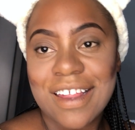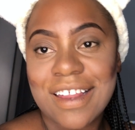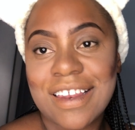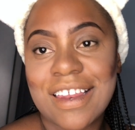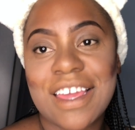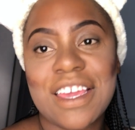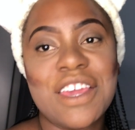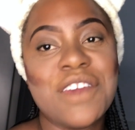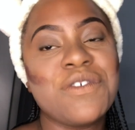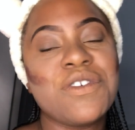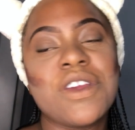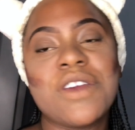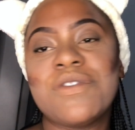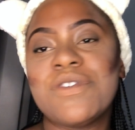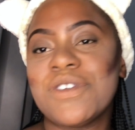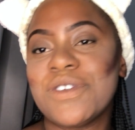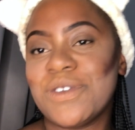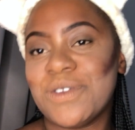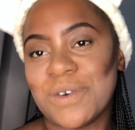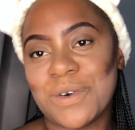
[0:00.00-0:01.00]
Like, if
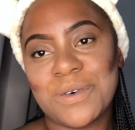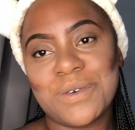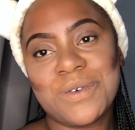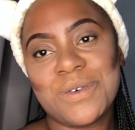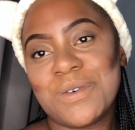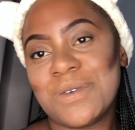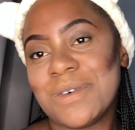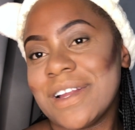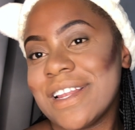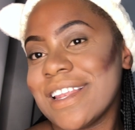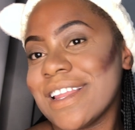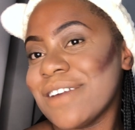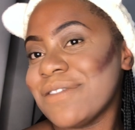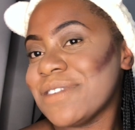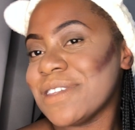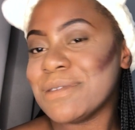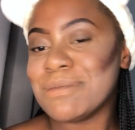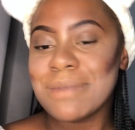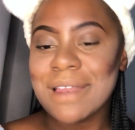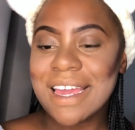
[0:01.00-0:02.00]
you don't know what Love
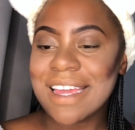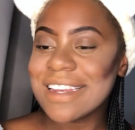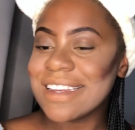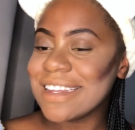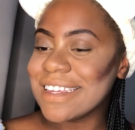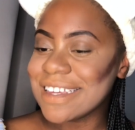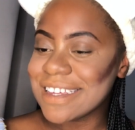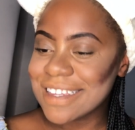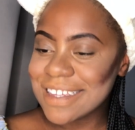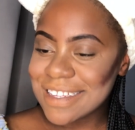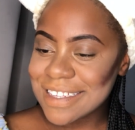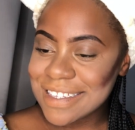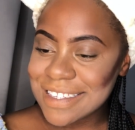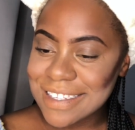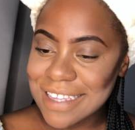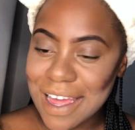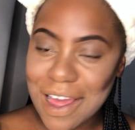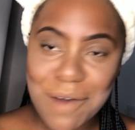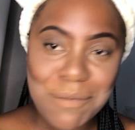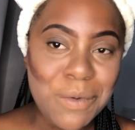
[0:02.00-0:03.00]
is Blind is,
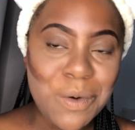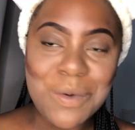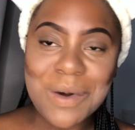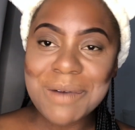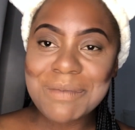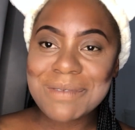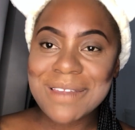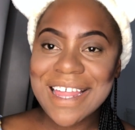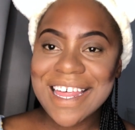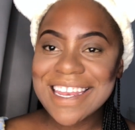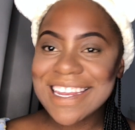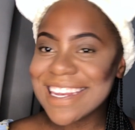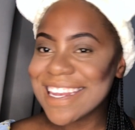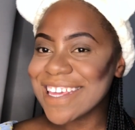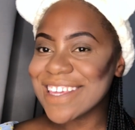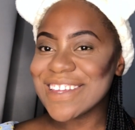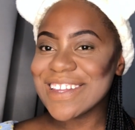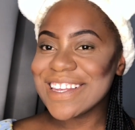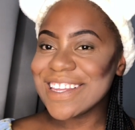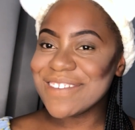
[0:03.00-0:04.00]
what planet are
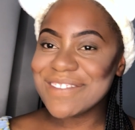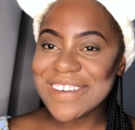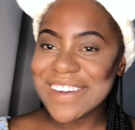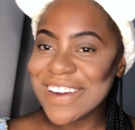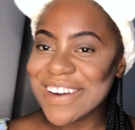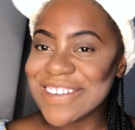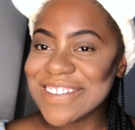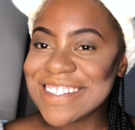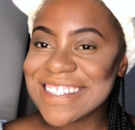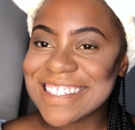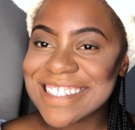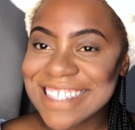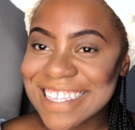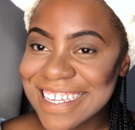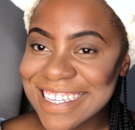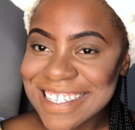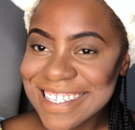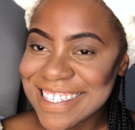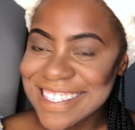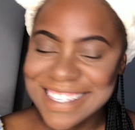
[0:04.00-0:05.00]
you living on,
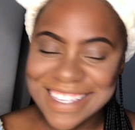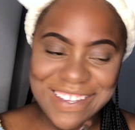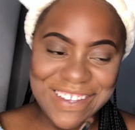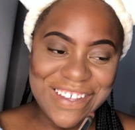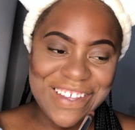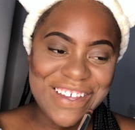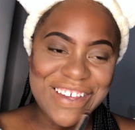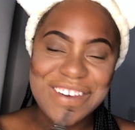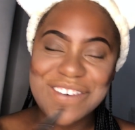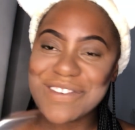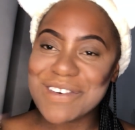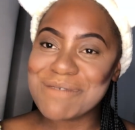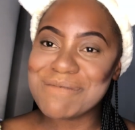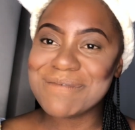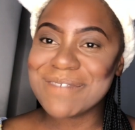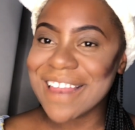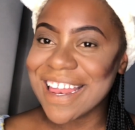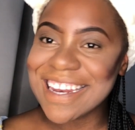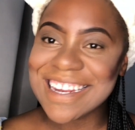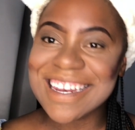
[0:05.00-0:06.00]
sis? What
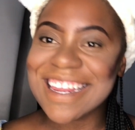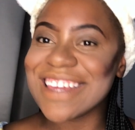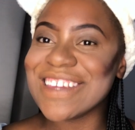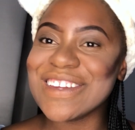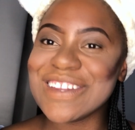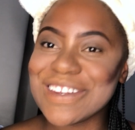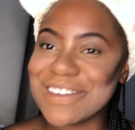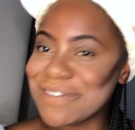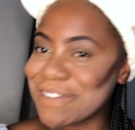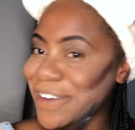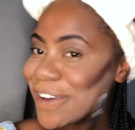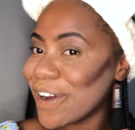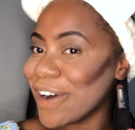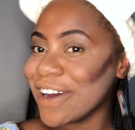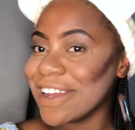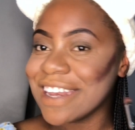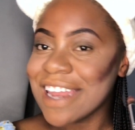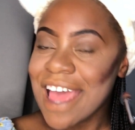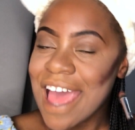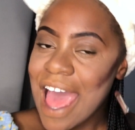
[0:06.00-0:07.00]
planet are you living
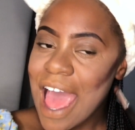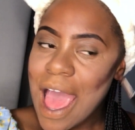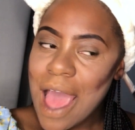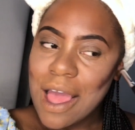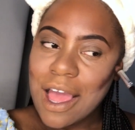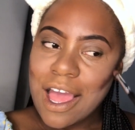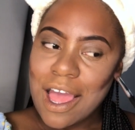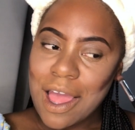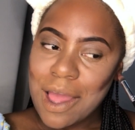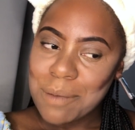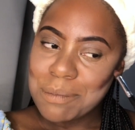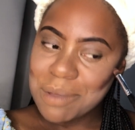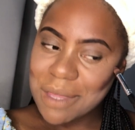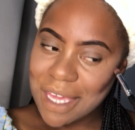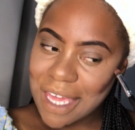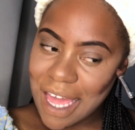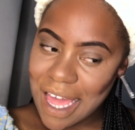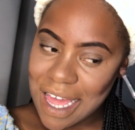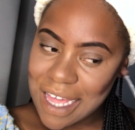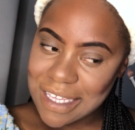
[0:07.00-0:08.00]
on?
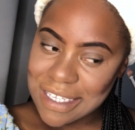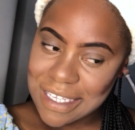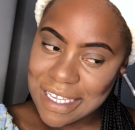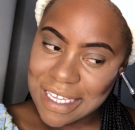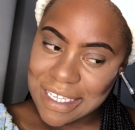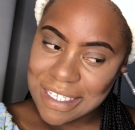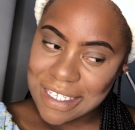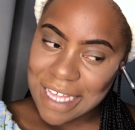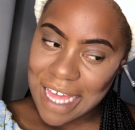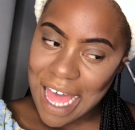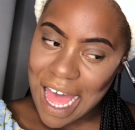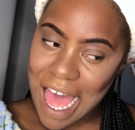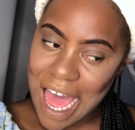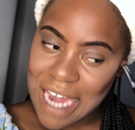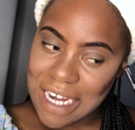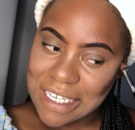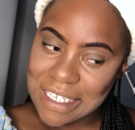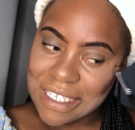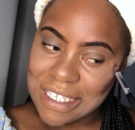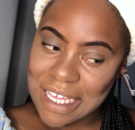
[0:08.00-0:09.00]
Because it's the
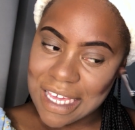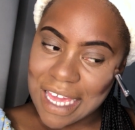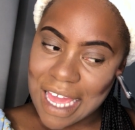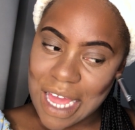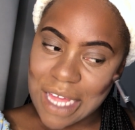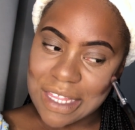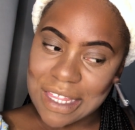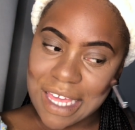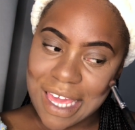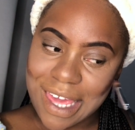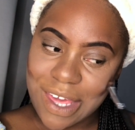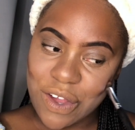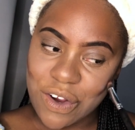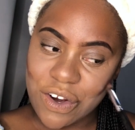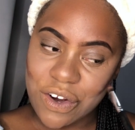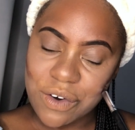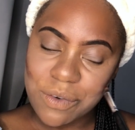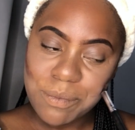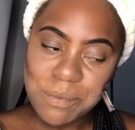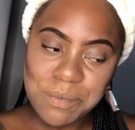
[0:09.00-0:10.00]
hardest thing out
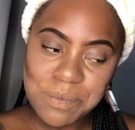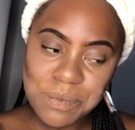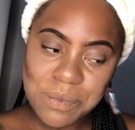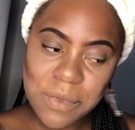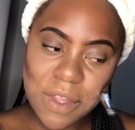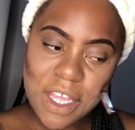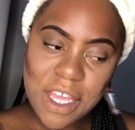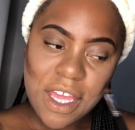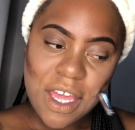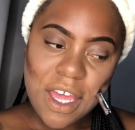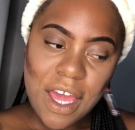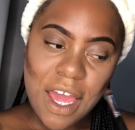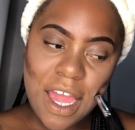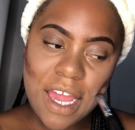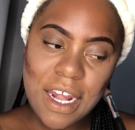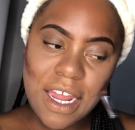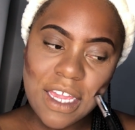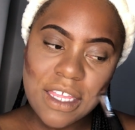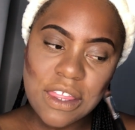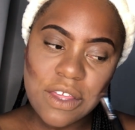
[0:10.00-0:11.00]
there. I
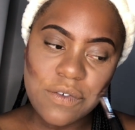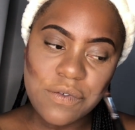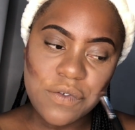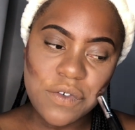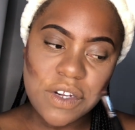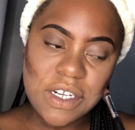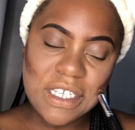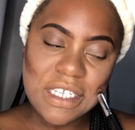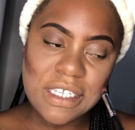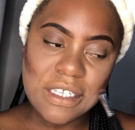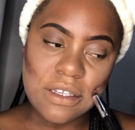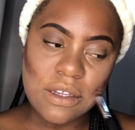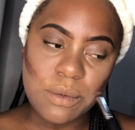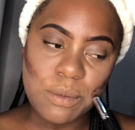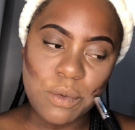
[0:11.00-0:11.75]
like the first season